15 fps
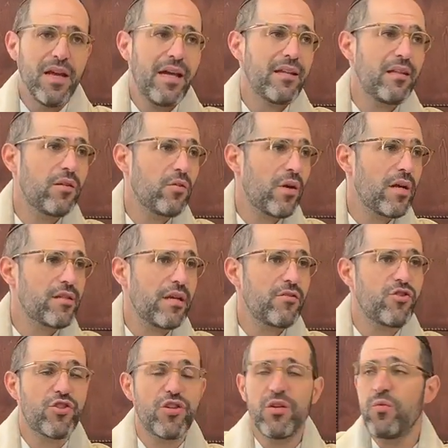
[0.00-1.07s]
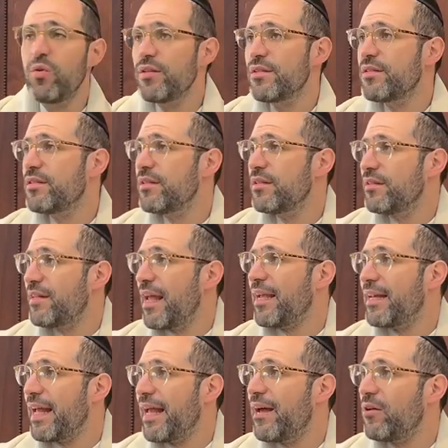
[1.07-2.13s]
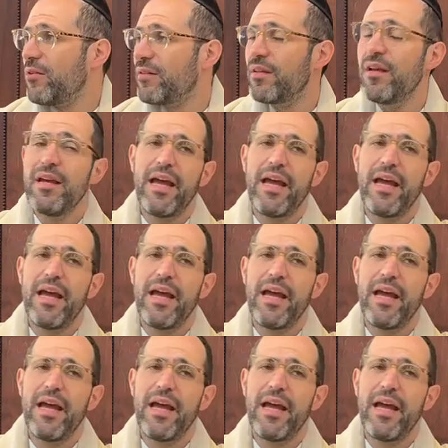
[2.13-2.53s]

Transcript: and the Torah says she was taken out,